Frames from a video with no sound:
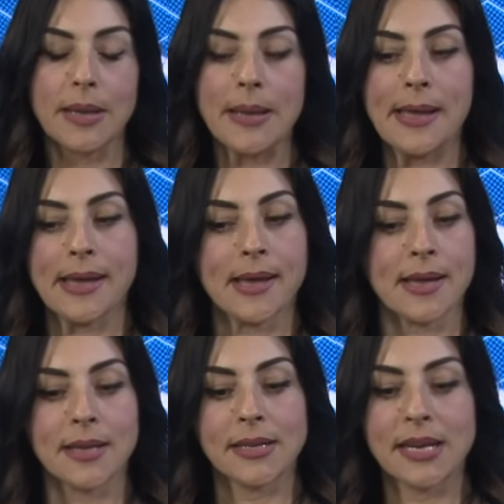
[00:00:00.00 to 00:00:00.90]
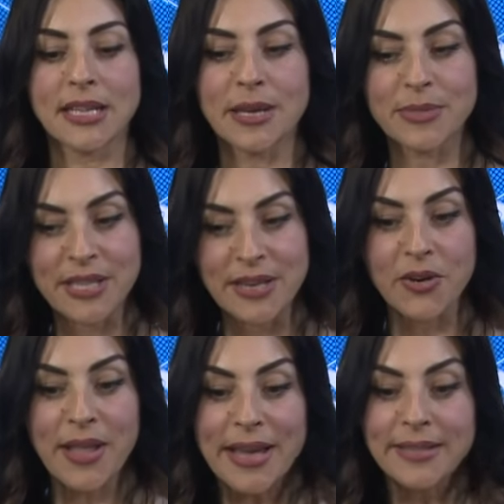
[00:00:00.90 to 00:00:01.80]
and getting them to their,
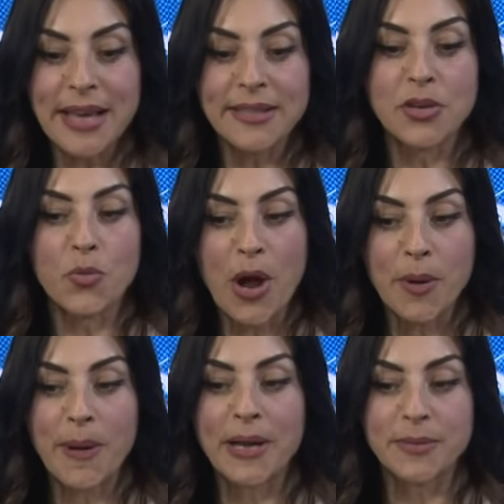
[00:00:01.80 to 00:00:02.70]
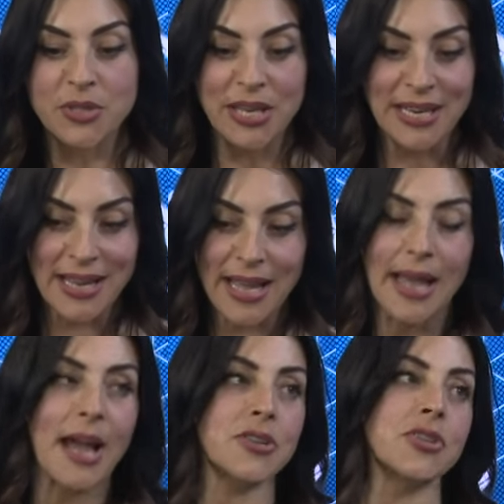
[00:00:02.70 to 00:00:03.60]
like, that little rock bottom so they can
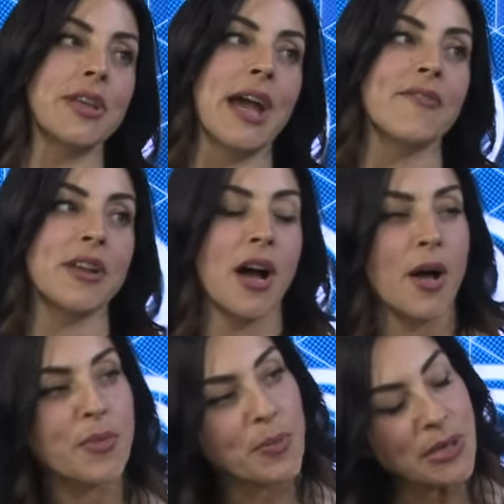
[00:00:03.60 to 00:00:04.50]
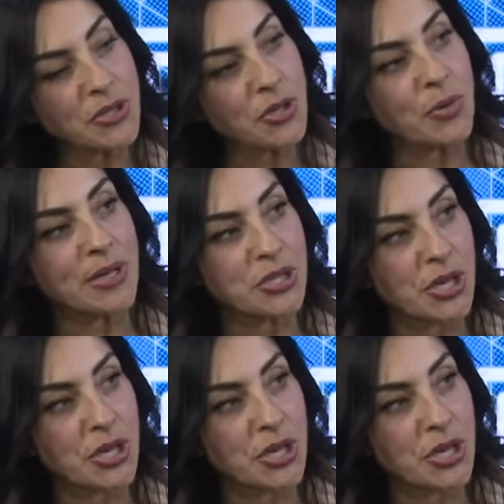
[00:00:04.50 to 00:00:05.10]
actually have an aha moment and turn around and